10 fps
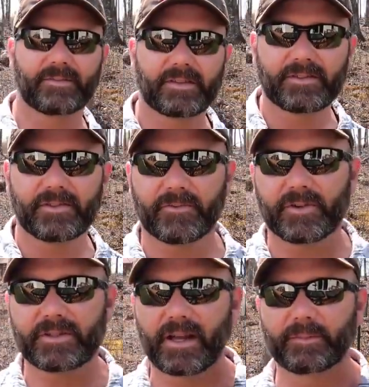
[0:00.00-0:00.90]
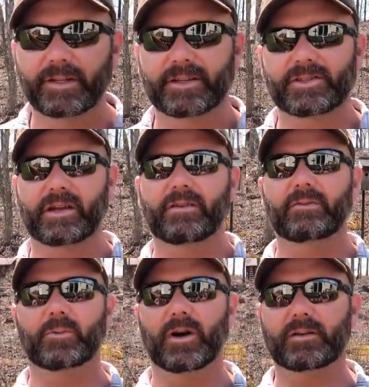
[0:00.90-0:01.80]
if this is your first time to the
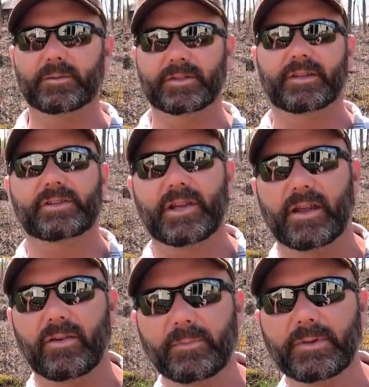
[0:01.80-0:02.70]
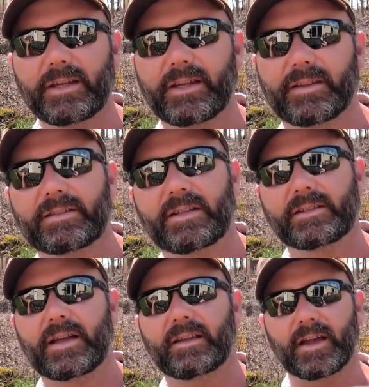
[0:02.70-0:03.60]
channel, welcome to the channel. Please click
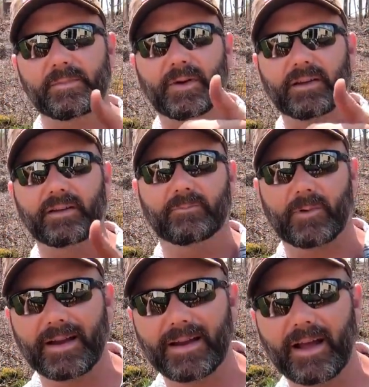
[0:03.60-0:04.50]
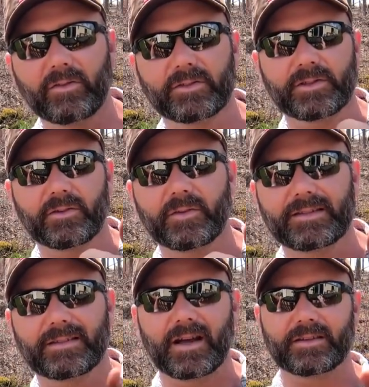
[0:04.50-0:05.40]
that like button right now. There's no
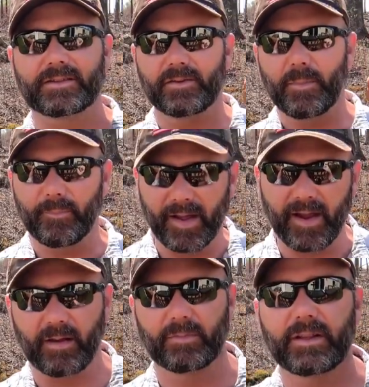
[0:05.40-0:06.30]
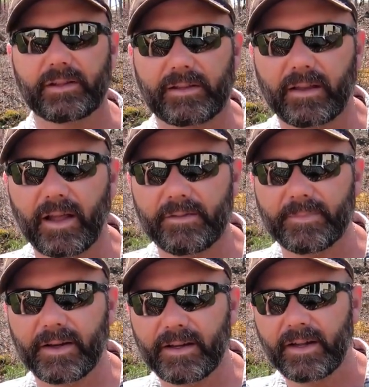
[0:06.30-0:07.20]
reason not to. Bam! Click that like
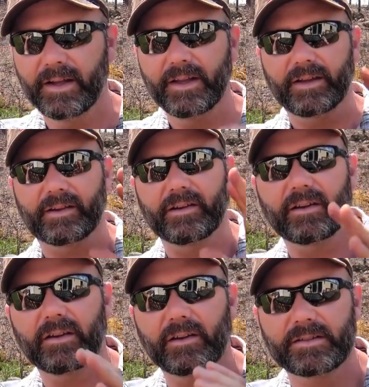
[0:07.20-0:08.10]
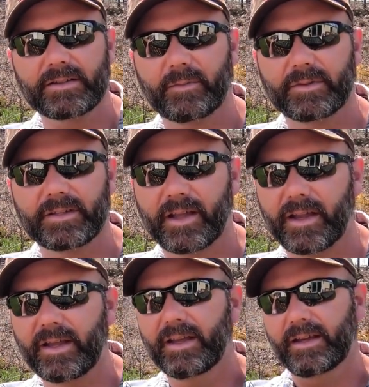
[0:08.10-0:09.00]
button. You're gonna learn something
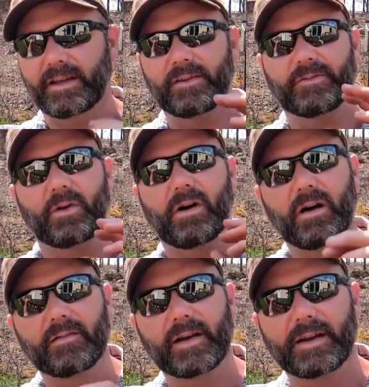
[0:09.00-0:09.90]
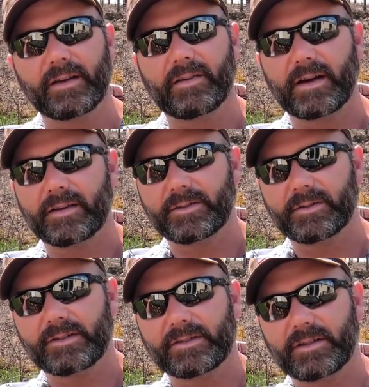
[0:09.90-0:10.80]
today. And if you already know how to do
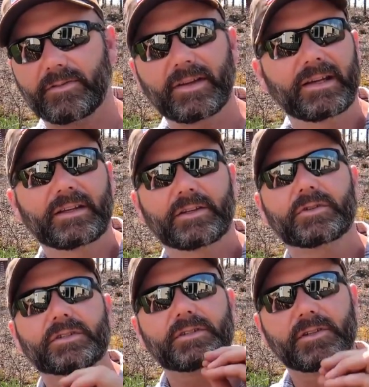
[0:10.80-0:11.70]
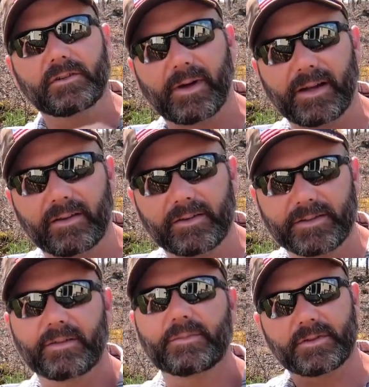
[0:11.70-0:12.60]
this stuff, you still might learn
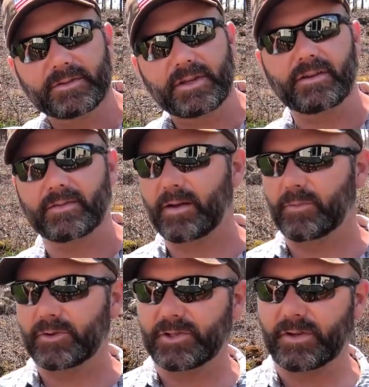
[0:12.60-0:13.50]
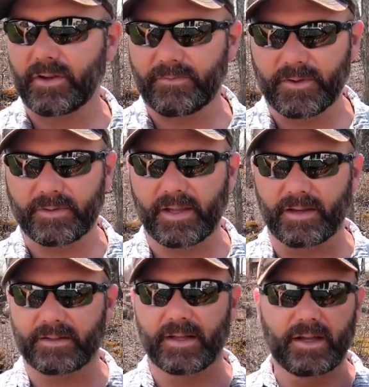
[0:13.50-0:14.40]
something. So stick around, we'll show you a few
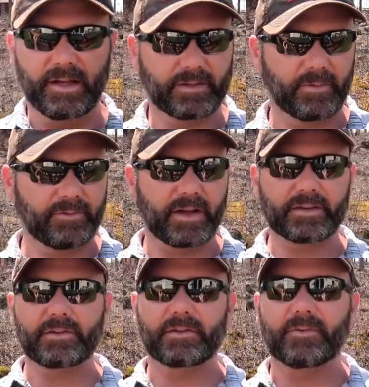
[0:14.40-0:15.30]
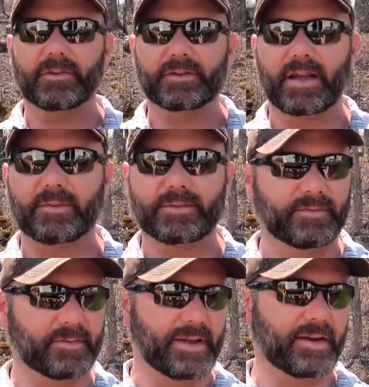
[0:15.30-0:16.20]
things. So we've got 2 different types
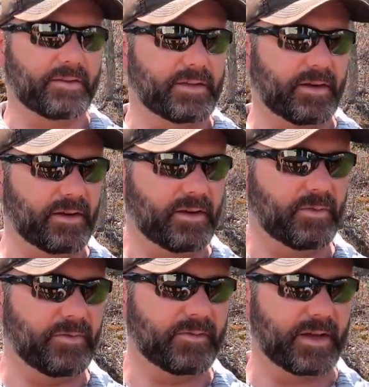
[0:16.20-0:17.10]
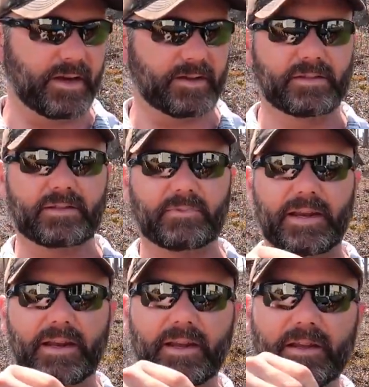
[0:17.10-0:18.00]
of tomatoes here. We've got a
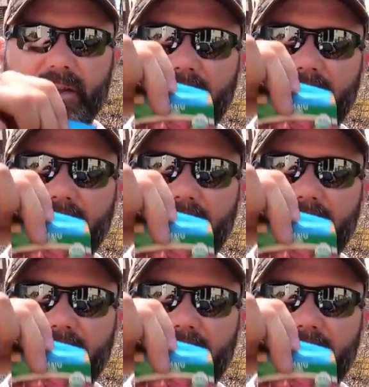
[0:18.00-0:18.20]
sweetie